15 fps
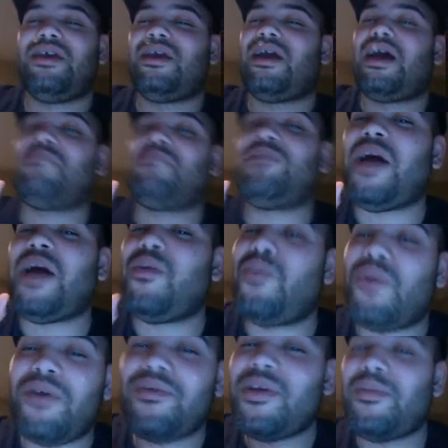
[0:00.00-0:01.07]
i'm not
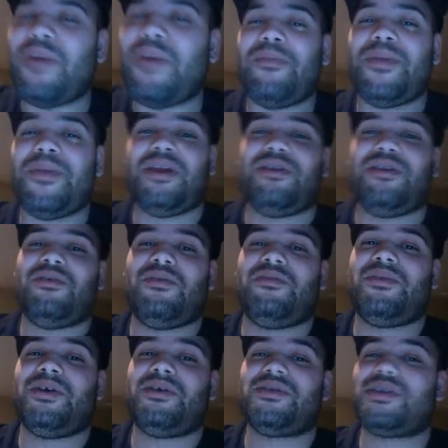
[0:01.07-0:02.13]
worried about paying no
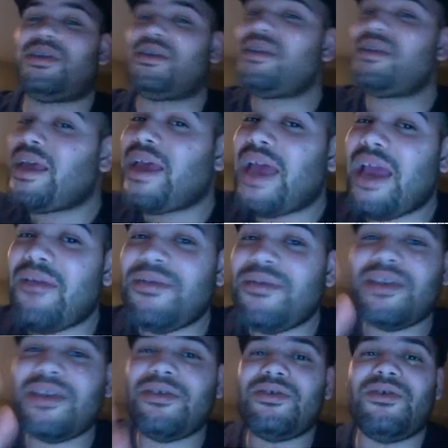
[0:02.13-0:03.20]
bills because
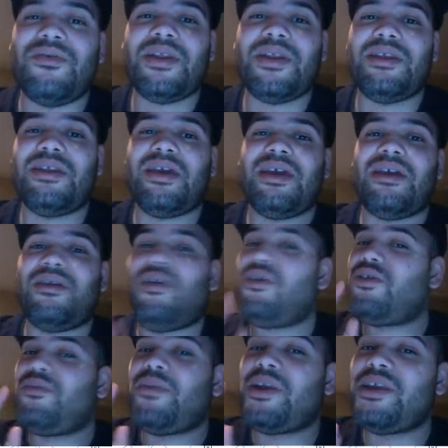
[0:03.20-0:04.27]
everything's already there all
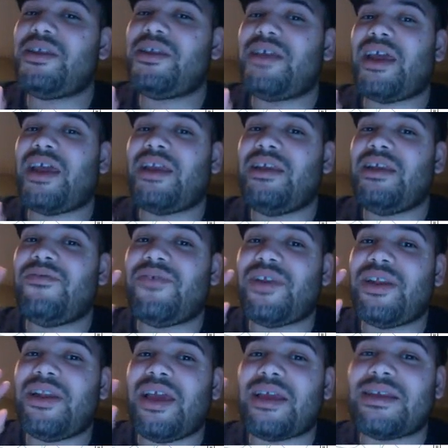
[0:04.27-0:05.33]
the money that i need for
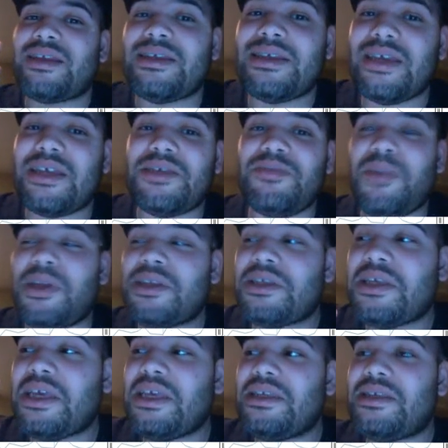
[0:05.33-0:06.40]
the next six
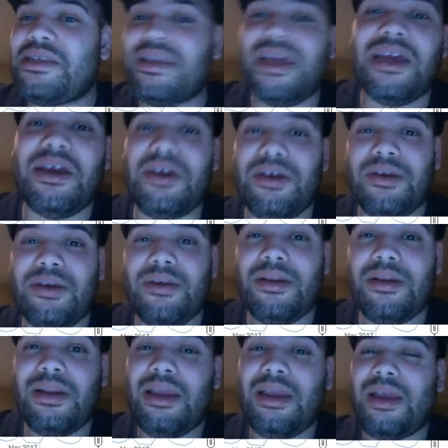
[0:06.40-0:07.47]
months is there
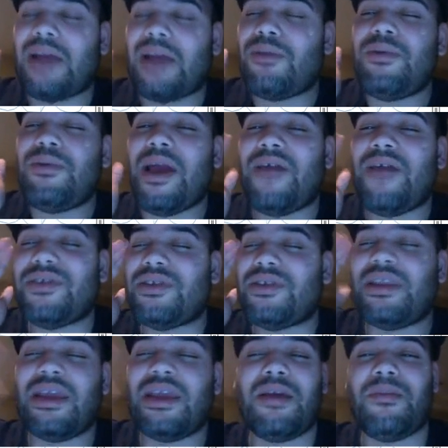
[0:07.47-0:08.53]
like i don't even have to
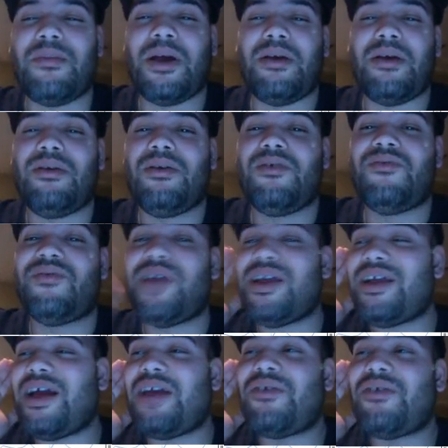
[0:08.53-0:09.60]
think about
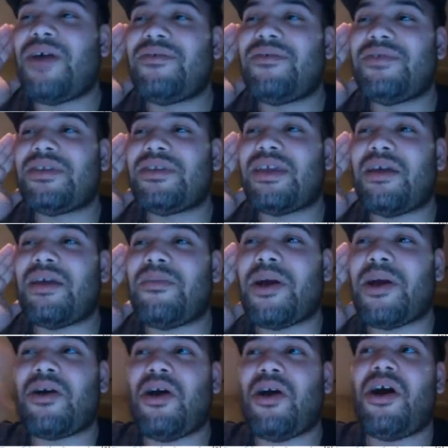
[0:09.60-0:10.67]
rent i don't have to think
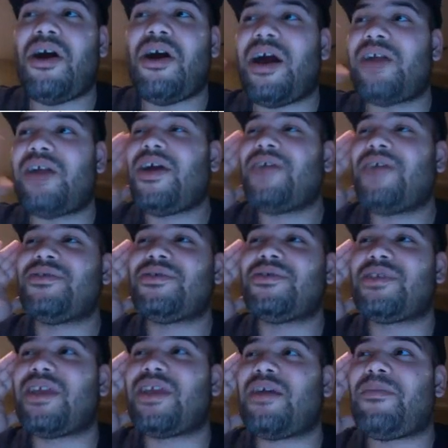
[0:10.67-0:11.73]
about car i don't have to
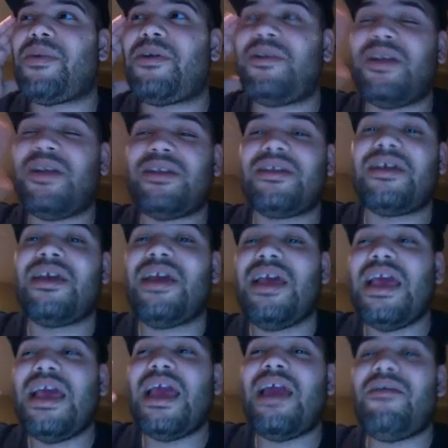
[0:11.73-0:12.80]
think about nothing
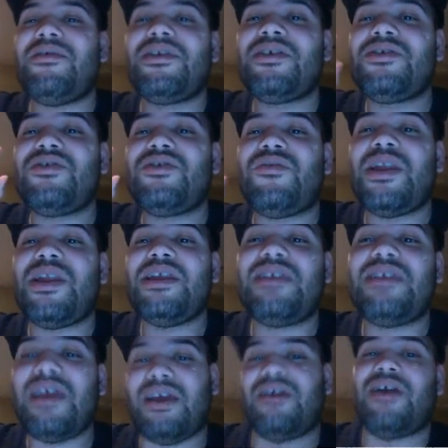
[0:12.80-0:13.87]
everything's already
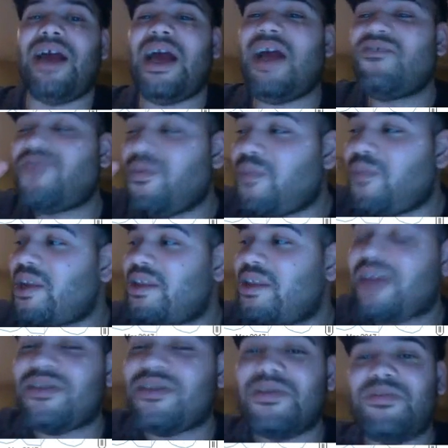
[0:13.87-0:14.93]
there i have the money
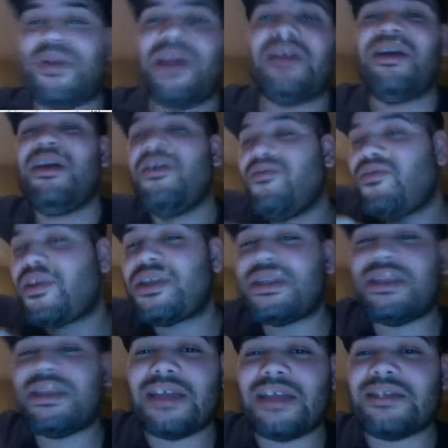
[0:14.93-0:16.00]
there to pay for the
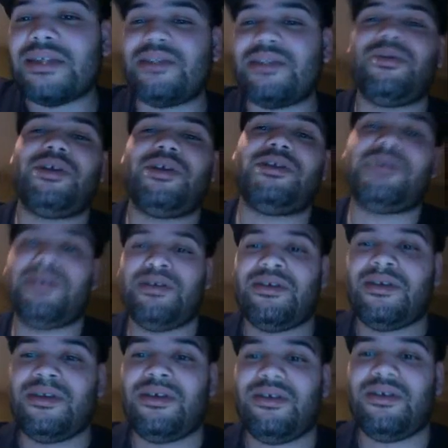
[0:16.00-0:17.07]
next six months
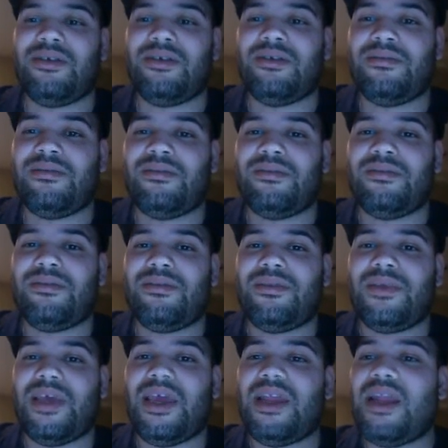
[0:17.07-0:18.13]

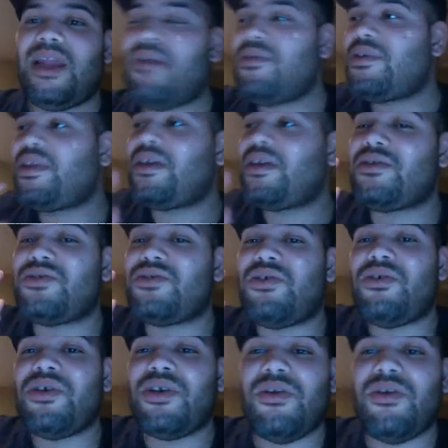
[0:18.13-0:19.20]
and everything's
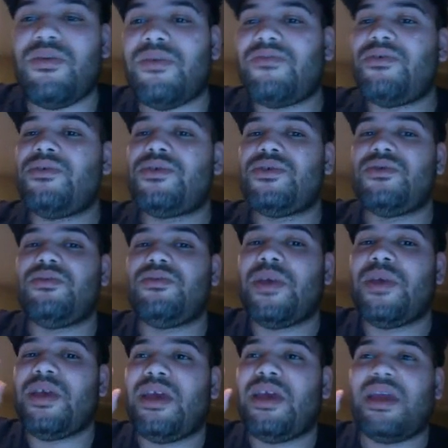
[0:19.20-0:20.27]
going good with YouTube
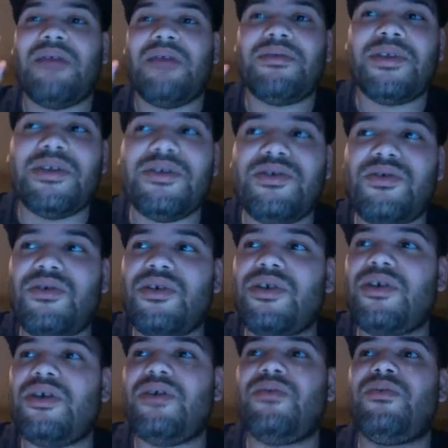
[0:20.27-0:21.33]
and everything's going
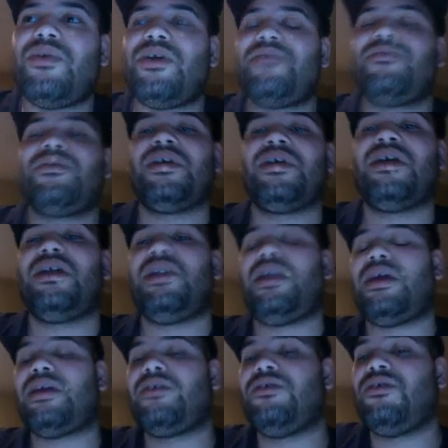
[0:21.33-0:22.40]
good with
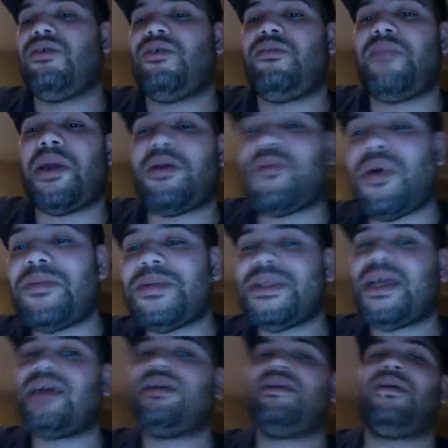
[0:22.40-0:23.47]
like you know my
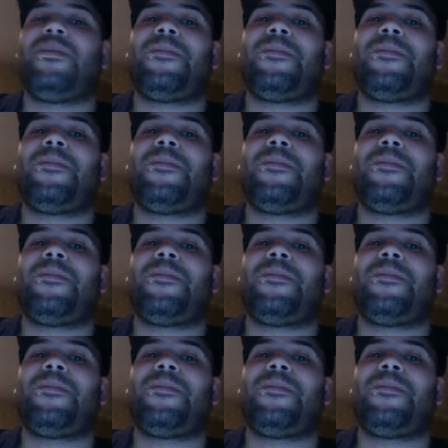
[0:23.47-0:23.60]
website